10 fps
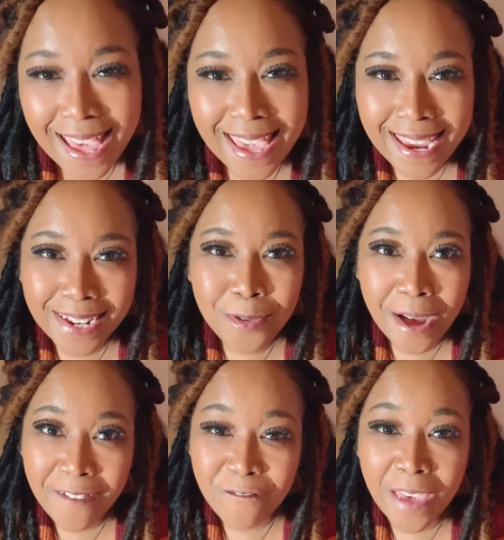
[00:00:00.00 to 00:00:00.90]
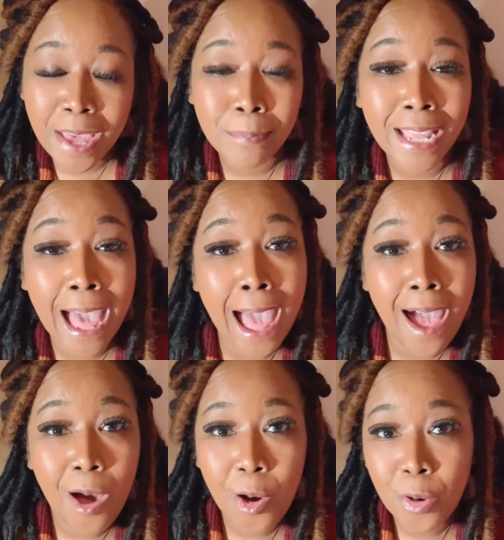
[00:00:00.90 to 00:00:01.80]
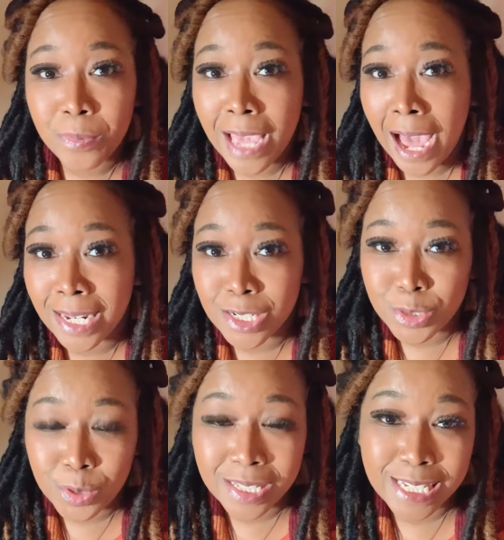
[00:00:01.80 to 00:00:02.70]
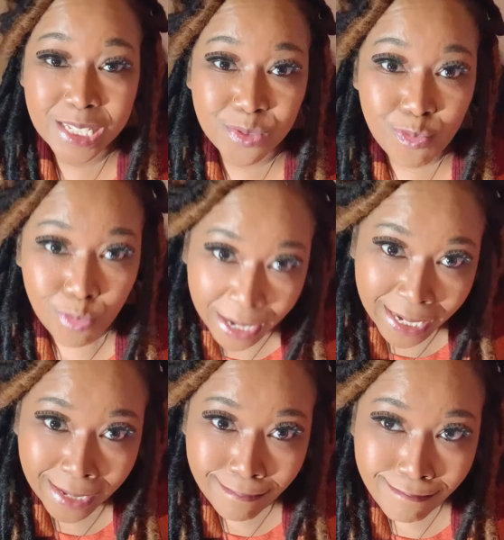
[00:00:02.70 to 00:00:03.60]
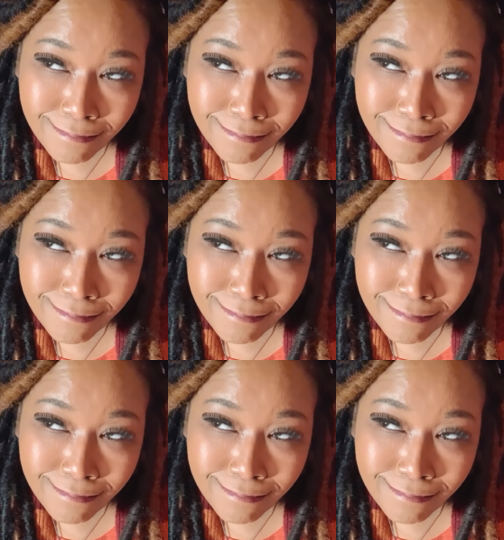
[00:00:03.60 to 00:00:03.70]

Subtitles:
Anyway, family, I hope y'all enjoyed this reading.